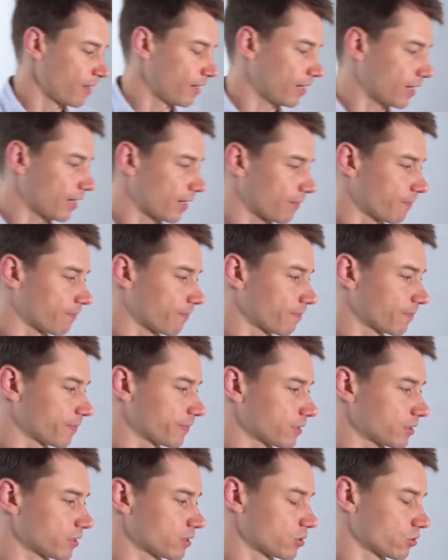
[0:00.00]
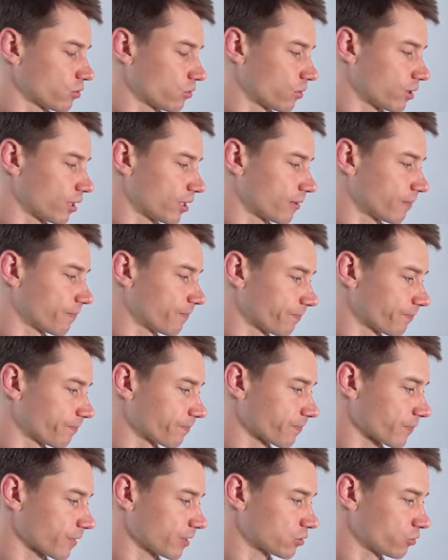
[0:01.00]
So
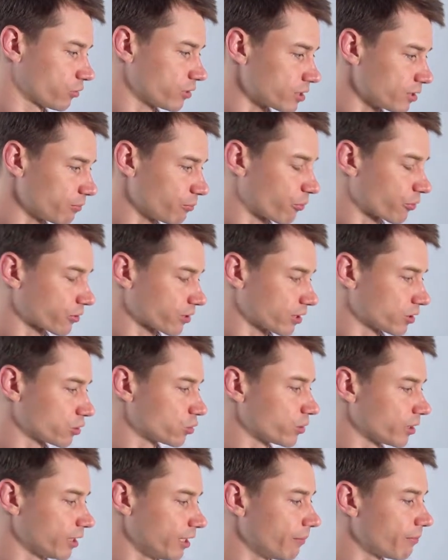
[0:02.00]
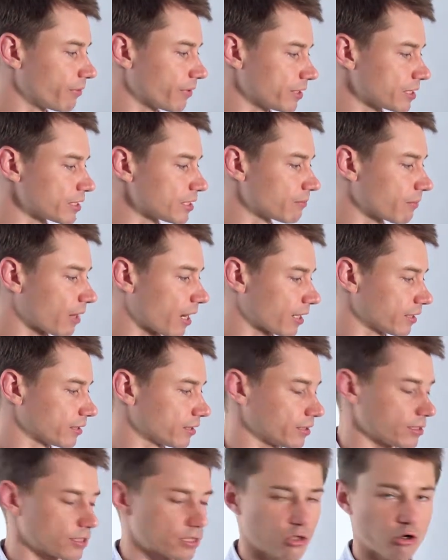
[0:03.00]
it's important to keep this in mind.
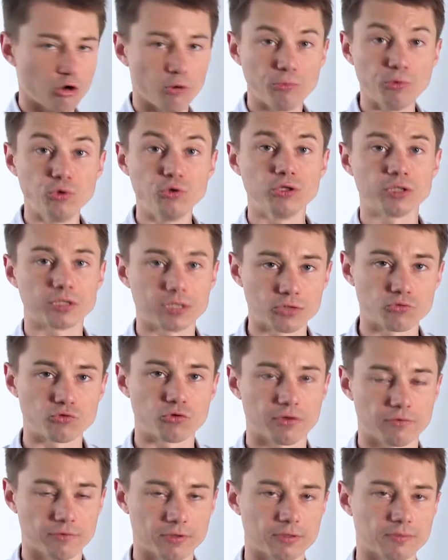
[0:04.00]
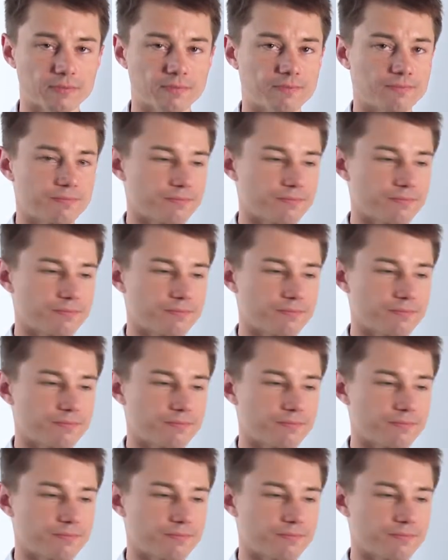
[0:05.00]
It's community driven.